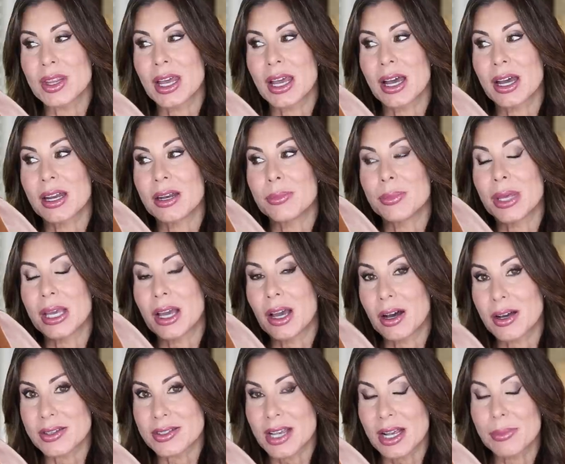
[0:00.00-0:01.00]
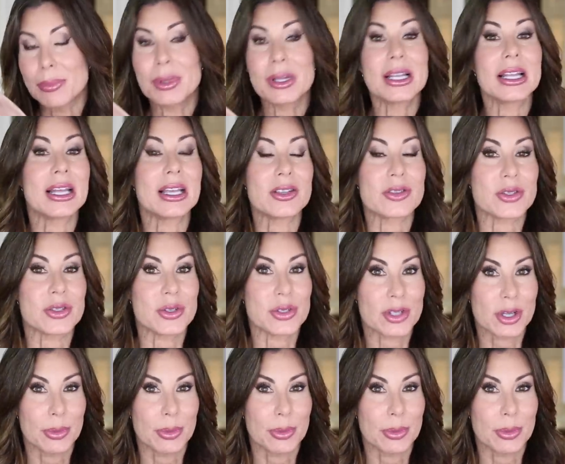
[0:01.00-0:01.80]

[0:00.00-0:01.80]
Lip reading: that because I place